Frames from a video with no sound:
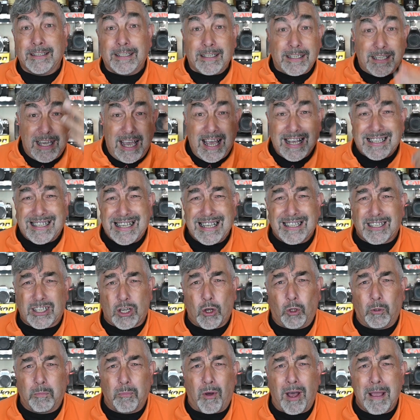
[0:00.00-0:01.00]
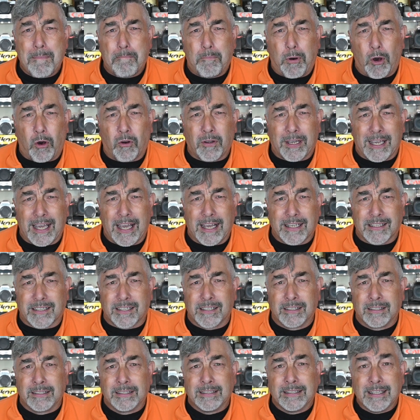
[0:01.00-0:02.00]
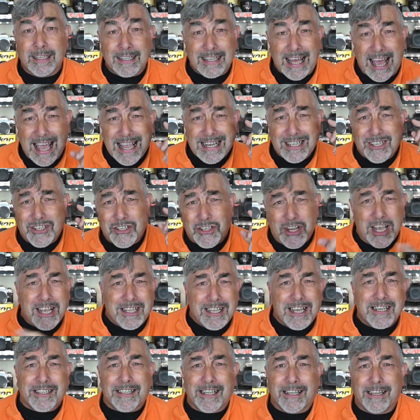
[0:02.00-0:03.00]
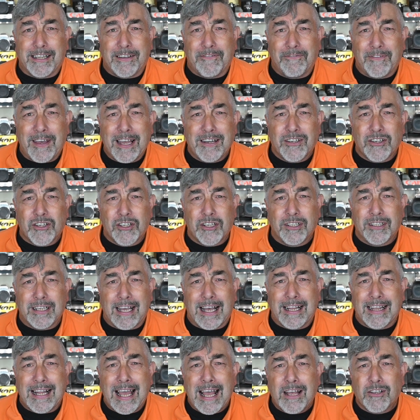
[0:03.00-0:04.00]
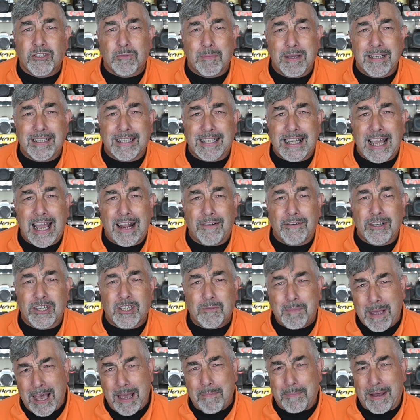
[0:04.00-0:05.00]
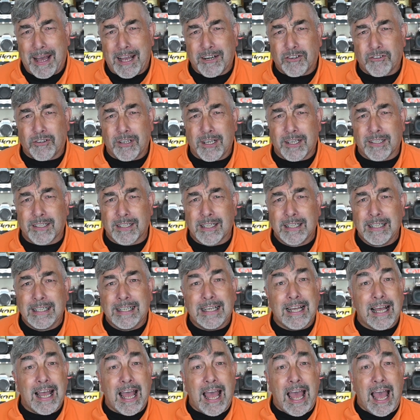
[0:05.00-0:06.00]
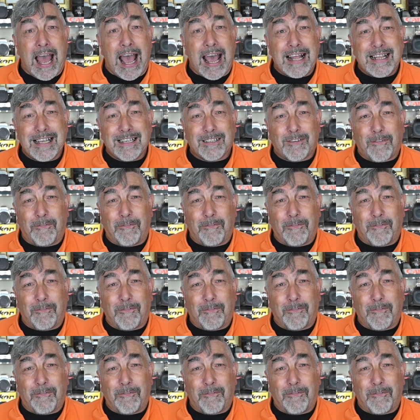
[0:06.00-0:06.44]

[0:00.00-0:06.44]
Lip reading: Yes, it's called my pocket. That ingenious little invention allows me to carry spare batteries, and it's